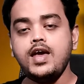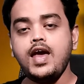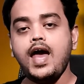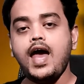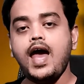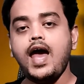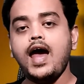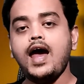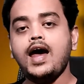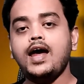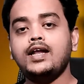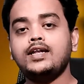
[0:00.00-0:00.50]

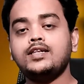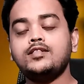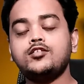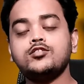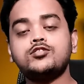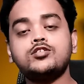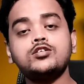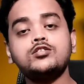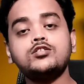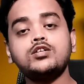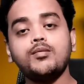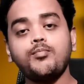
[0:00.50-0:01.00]
And
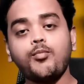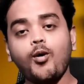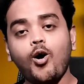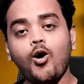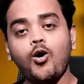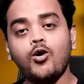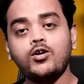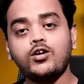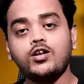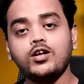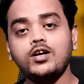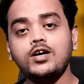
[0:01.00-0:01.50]
this is
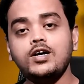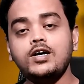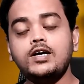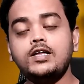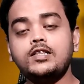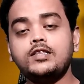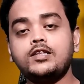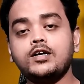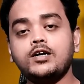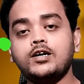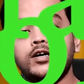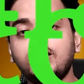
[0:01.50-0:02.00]
about
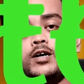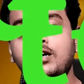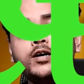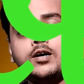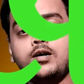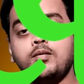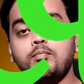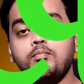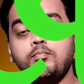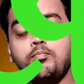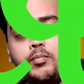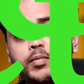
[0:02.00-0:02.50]

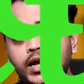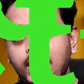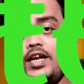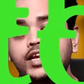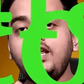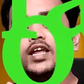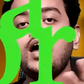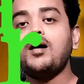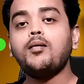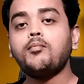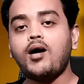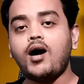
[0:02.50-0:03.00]
the
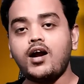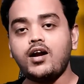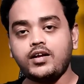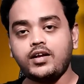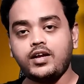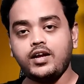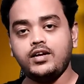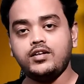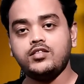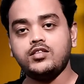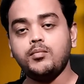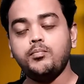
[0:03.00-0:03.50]
media
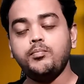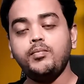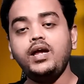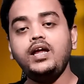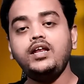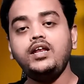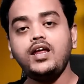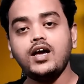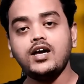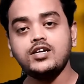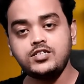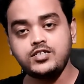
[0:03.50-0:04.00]
market. The
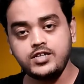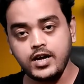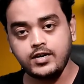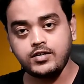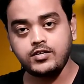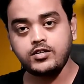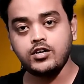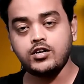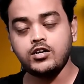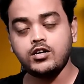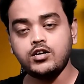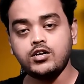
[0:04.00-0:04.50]
media
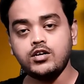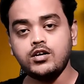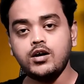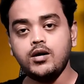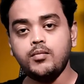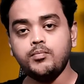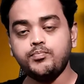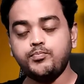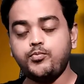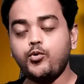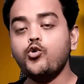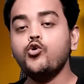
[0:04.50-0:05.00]
sector
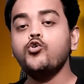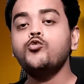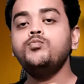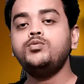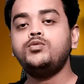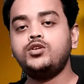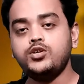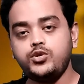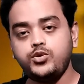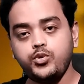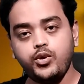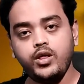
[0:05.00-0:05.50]

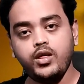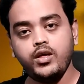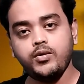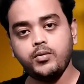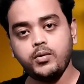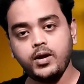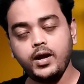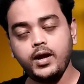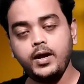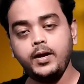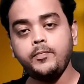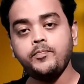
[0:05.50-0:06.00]
boomed today,
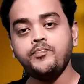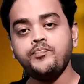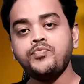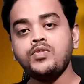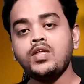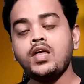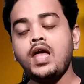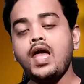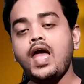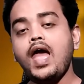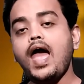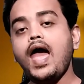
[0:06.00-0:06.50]
right?
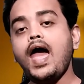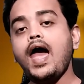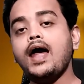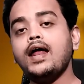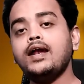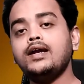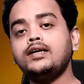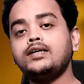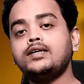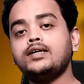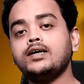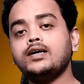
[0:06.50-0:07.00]

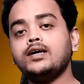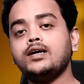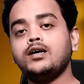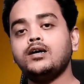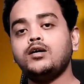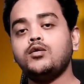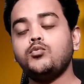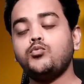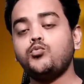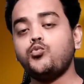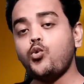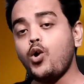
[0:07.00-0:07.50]
And
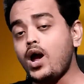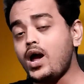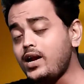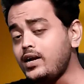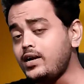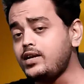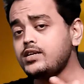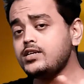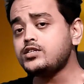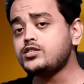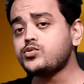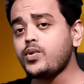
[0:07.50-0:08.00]

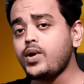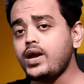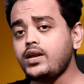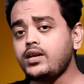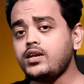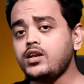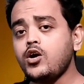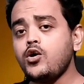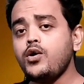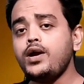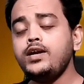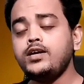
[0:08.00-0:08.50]
where it is right
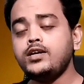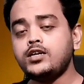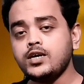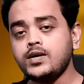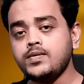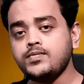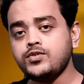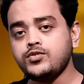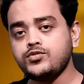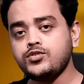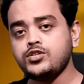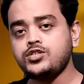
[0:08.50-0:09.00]
now in
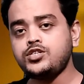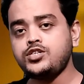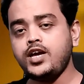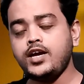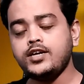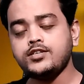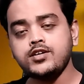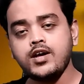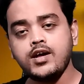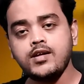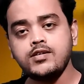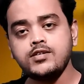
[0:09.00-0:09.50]
terms of the
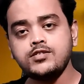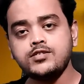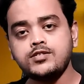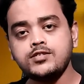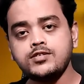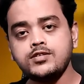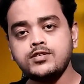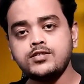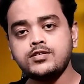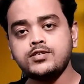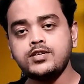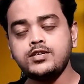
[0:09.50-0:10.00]
stage
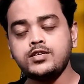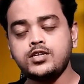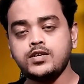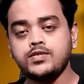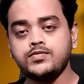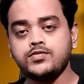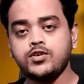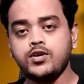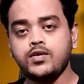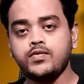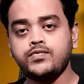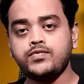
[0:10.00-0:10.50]
analysis, in
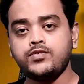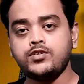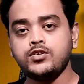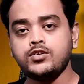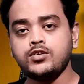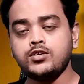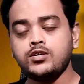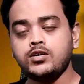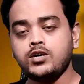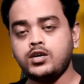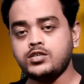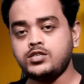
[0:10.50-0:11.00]
terms of
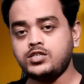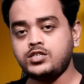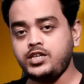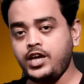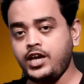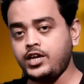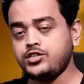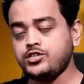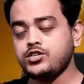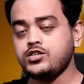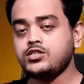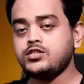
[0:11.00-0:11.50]
the
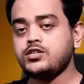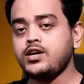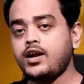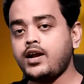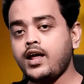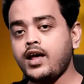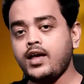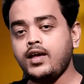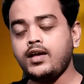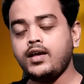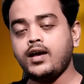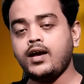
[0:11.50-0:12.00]
stages that
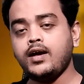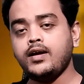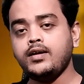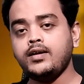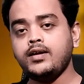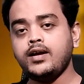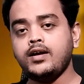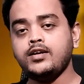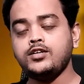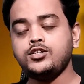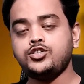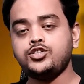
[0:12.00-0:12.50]

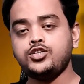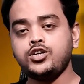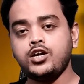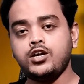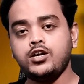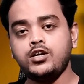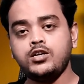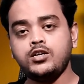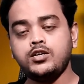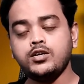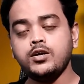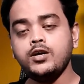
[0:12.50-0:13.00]
I
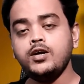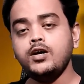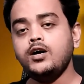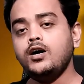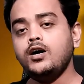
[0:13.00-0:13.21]
shared